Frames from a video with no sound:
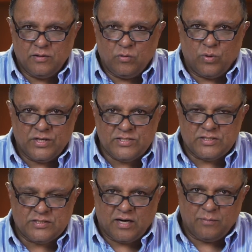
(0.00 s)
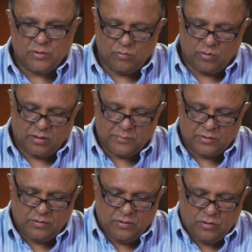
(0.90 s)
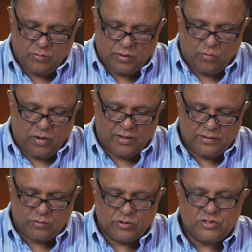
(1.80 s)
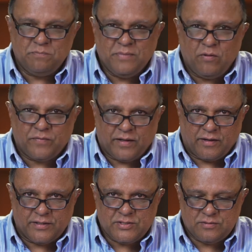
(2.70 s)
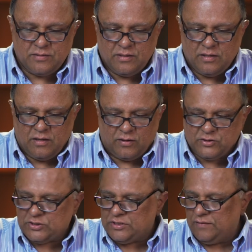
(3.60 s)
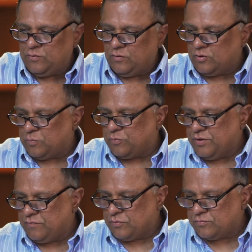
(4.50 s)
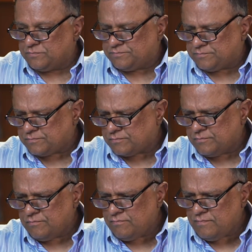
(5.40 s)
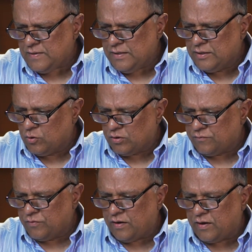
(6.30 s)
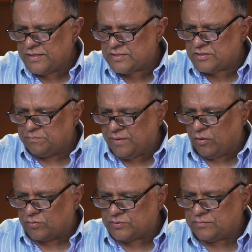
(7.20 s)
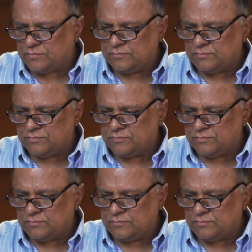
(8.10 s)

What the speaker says: What is the time requirement required in order to melt that ice? I'll just give you a little preview. In order for the ice to melt,